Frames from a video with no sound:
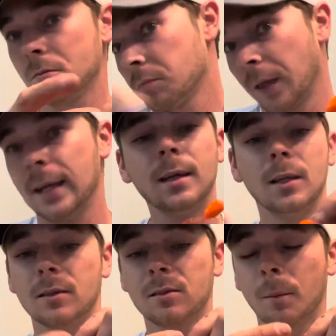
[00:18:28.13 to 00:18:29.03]
thinking
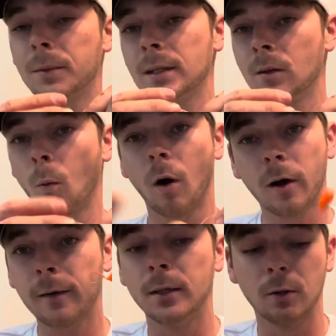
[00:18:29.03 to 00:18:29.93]
it's something in the
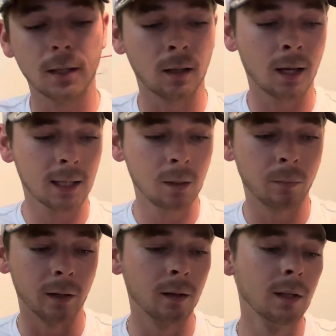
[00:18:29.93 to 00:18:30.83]
water, and you get lucky.
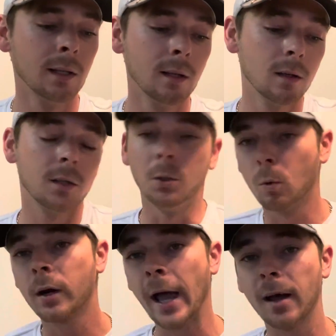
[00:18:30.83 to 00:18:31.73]
But you
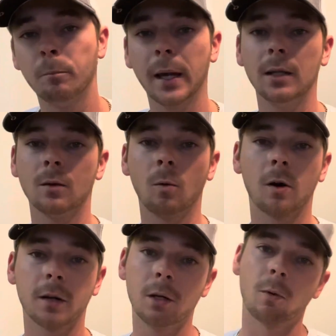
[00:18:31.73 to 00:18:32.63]
want to have bait in the
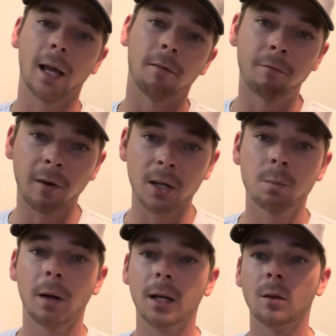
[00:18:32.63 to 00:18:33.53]
water, you want to have fresh
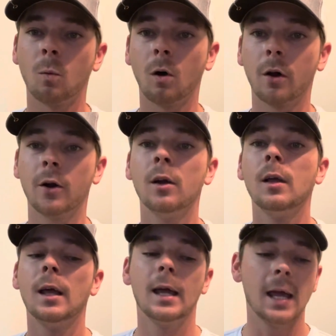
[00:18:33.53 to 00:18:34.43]
bait in the water,
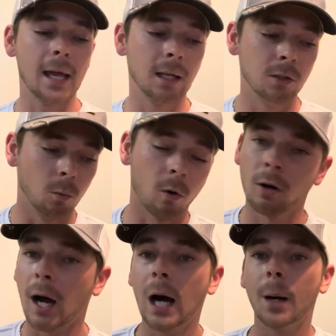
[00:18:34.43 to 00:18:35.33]
and you want
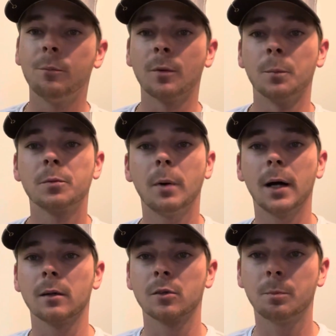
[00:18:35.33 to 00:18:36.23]
to hop from
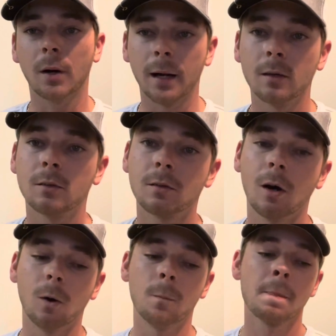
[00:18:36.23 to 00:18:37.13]
spot to spot.
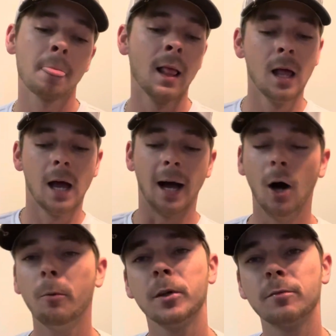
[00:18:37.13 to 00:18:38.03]
So I
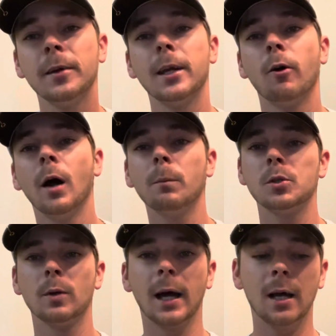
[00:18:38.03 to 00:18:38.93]
hope this video helps
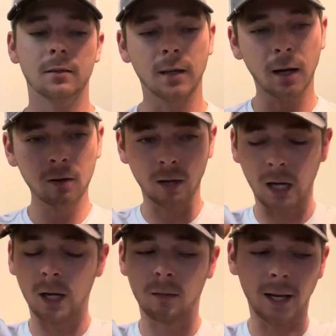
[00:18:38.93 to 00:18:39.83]
you guys out.
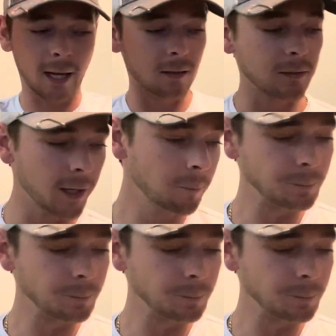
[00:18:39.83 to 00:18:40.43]
Like I said,